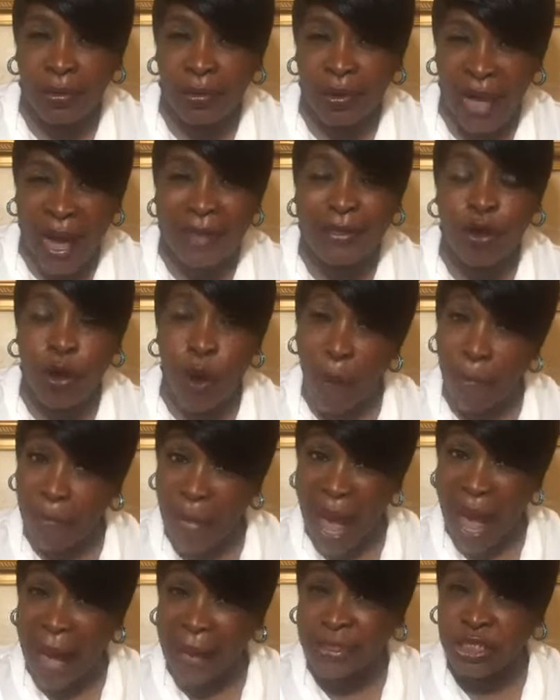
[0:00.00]
Can you
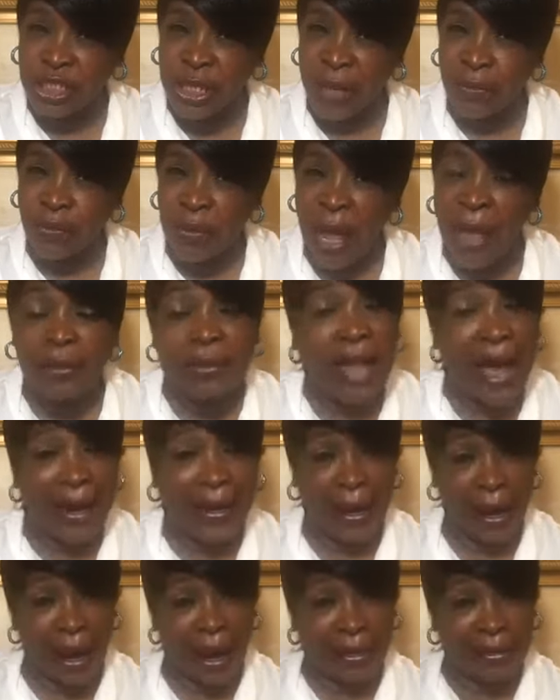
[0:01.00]
imagine
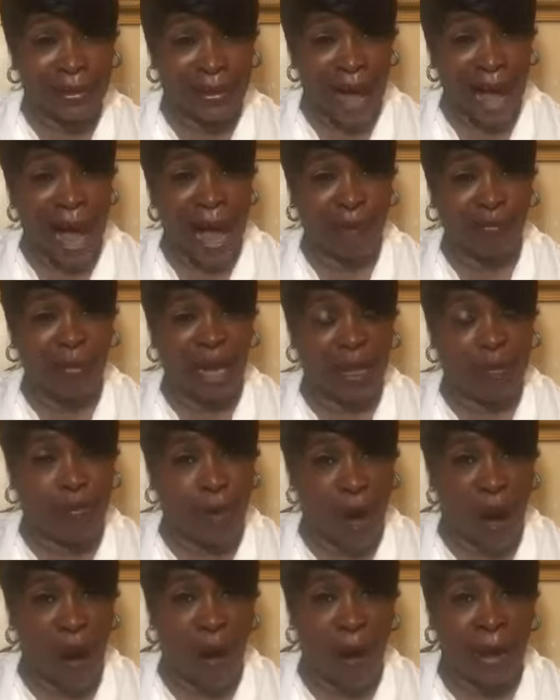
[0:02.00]
that uncomely
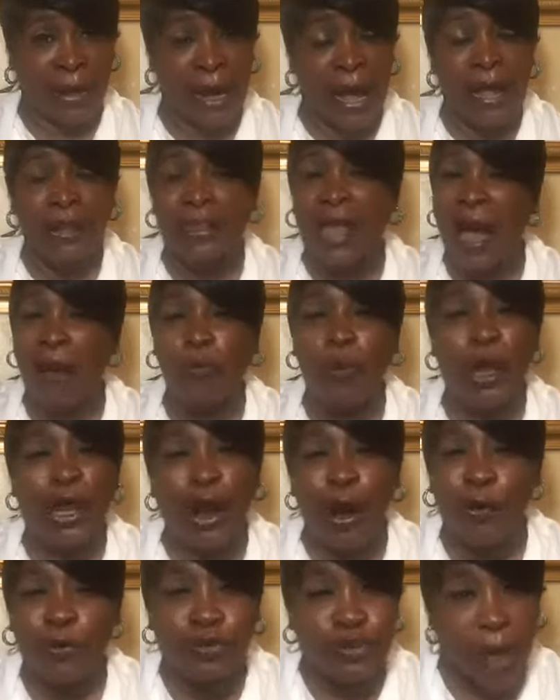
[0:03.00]
part that we
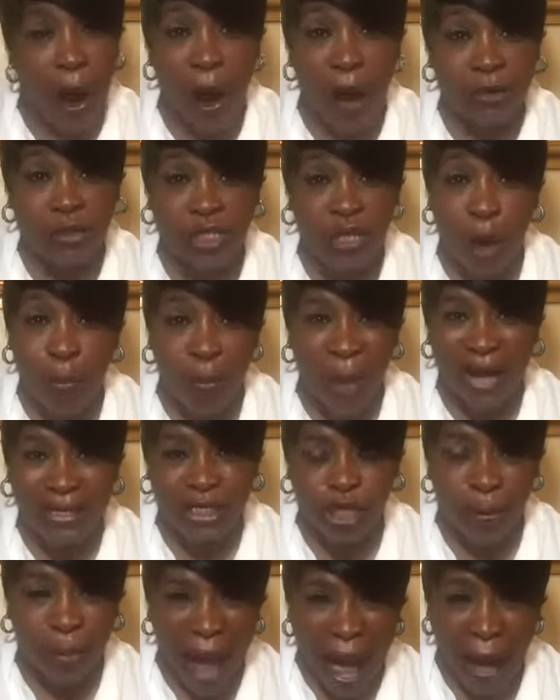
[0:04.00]
don't talk so
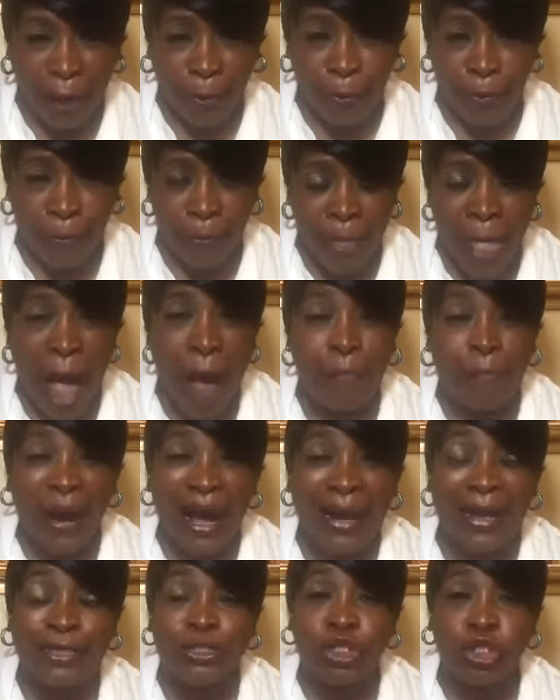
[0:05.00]
much about?
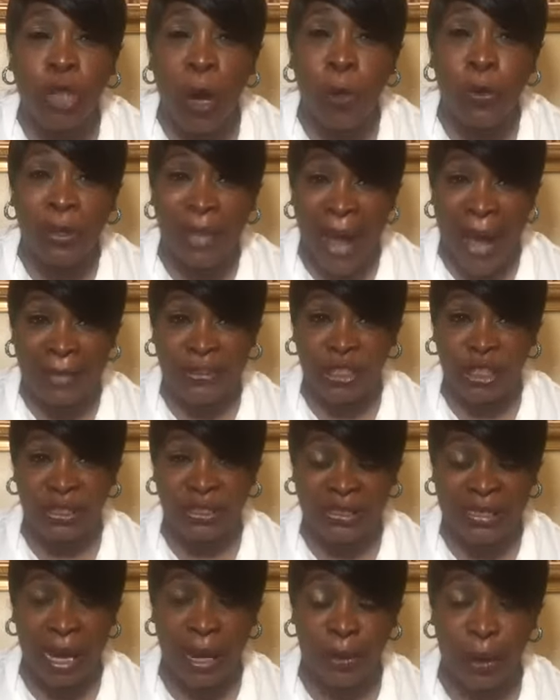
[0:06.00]
But it's so
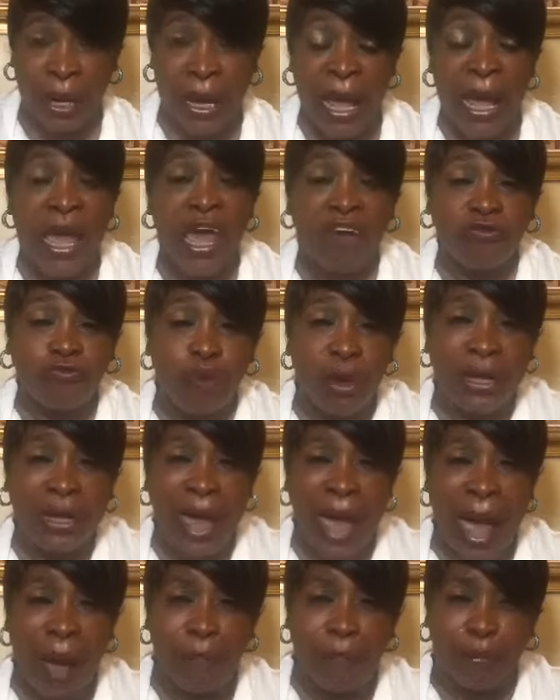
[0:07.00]
necessary. If we
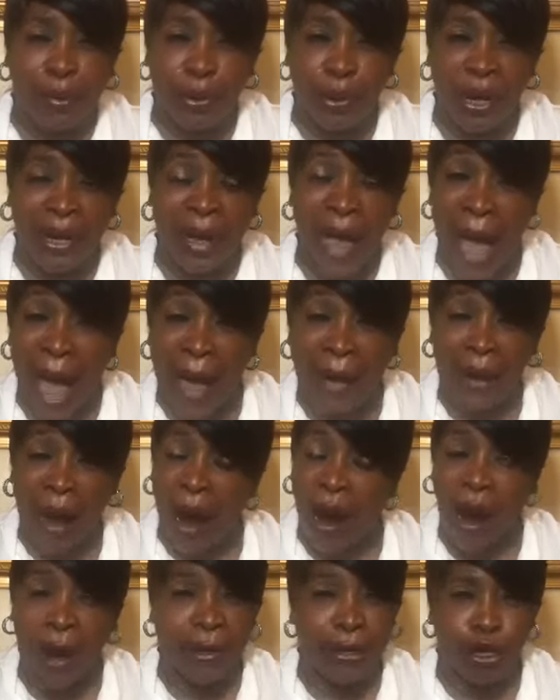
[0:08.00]
can't bring out
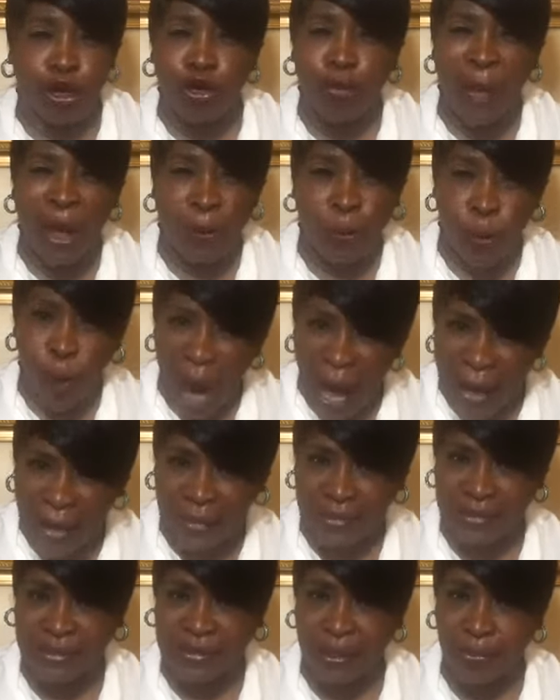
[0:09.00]
our human
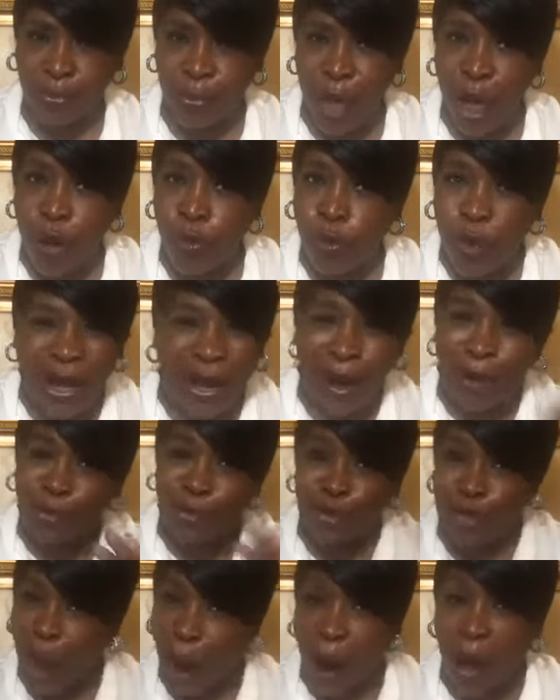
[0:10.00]
waste, we
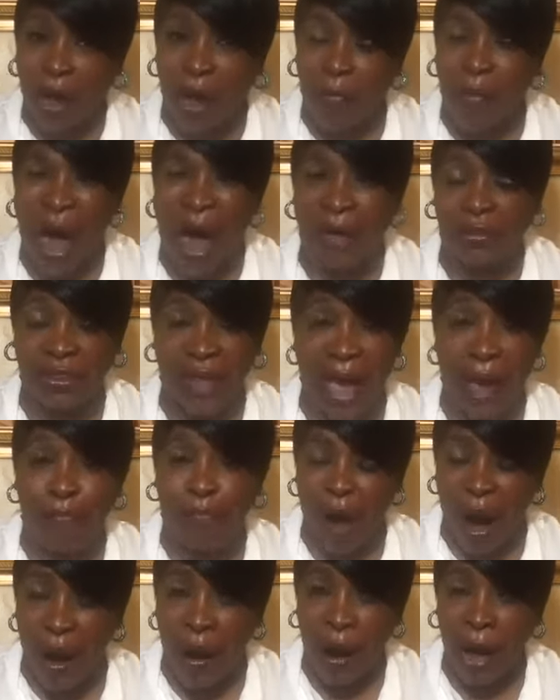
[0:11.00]
don't talk about
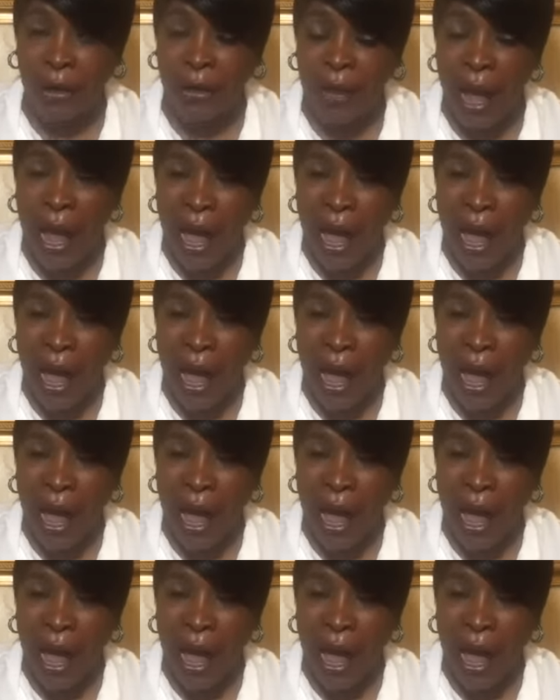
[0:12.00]
that part.